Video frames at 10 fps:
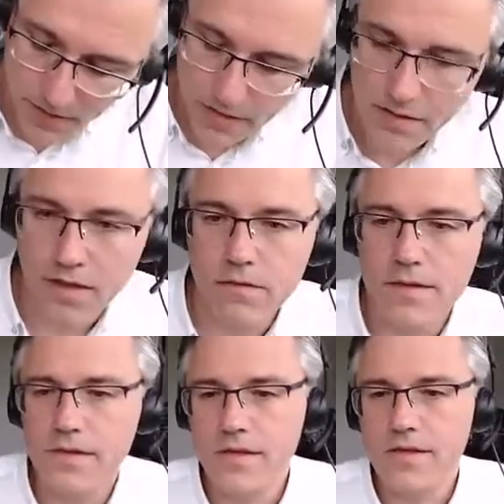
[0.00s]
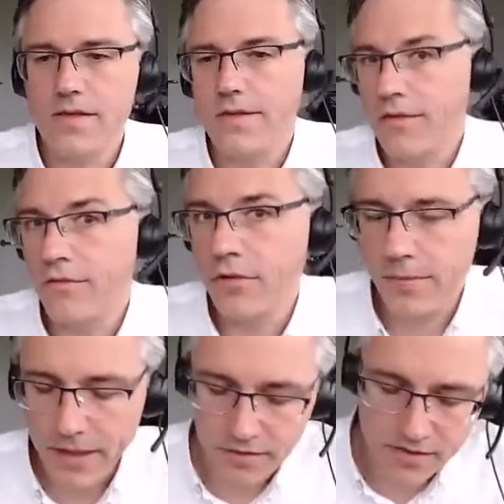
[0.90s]
Now this is all
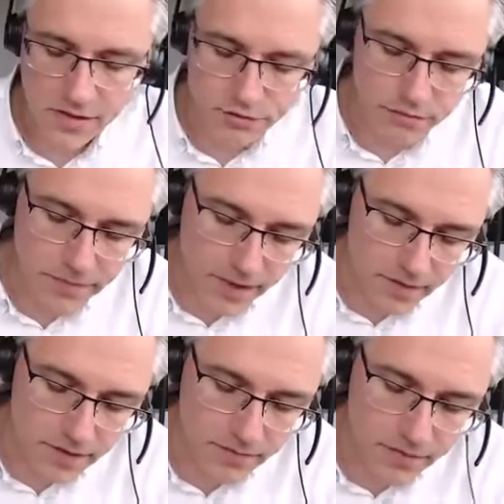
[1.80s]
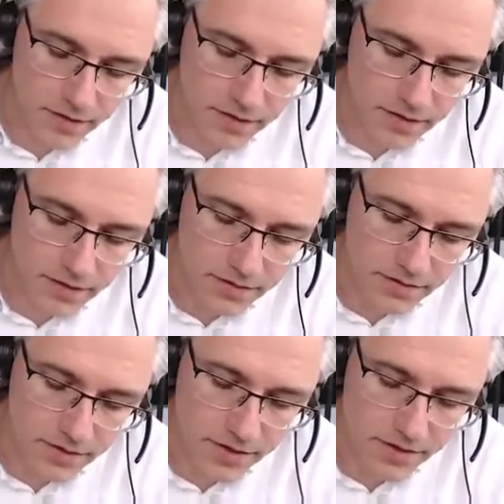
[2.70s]
about the central bank and
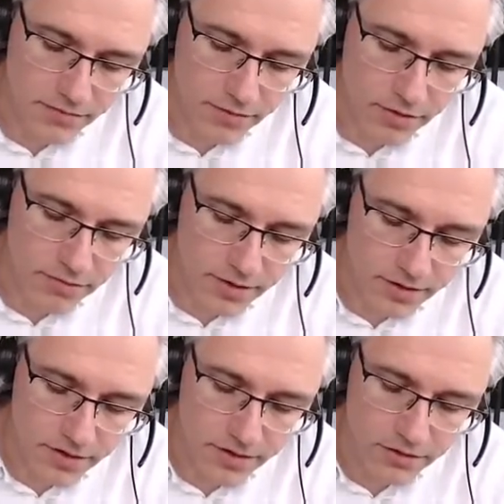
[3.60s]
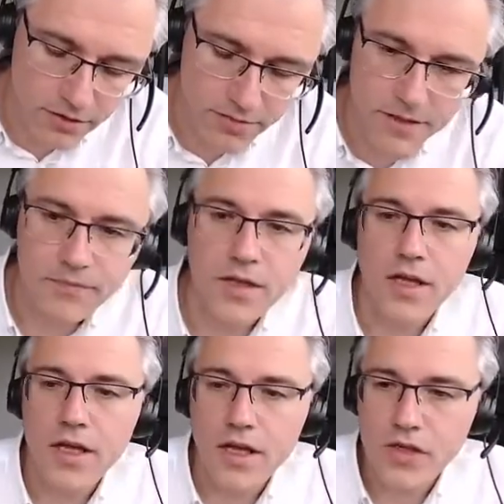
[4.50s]
its role in the economy.
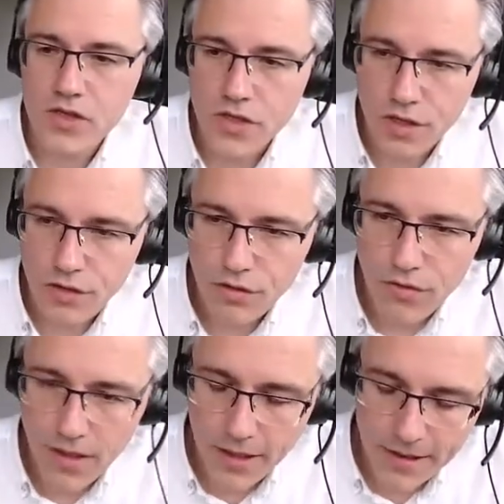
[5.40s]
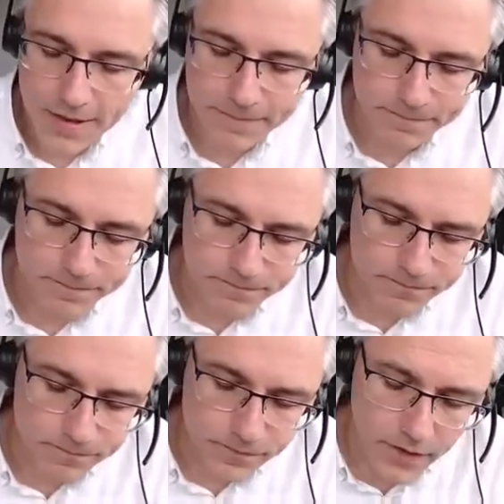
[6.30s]
So,
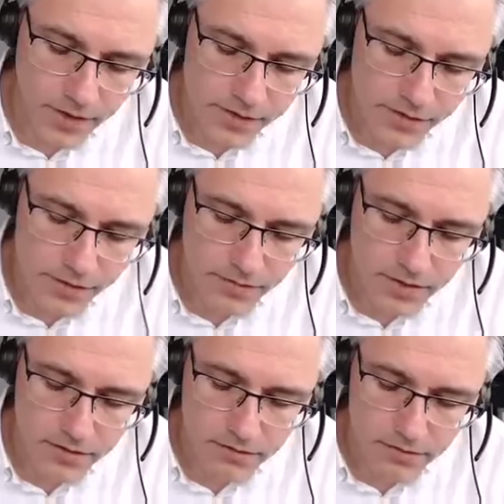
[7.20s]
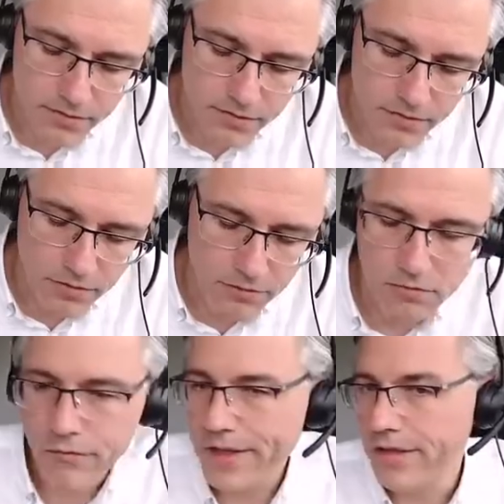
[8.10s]
as you will
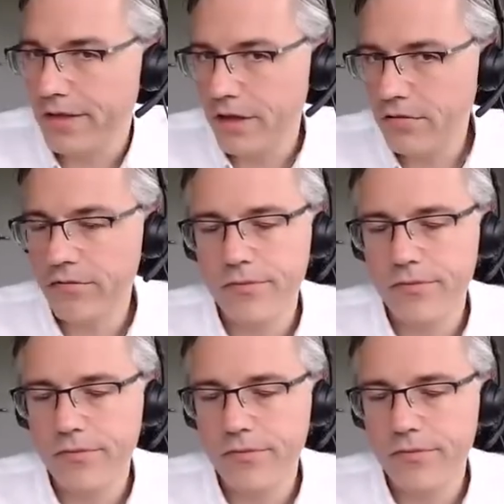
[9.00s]
already know,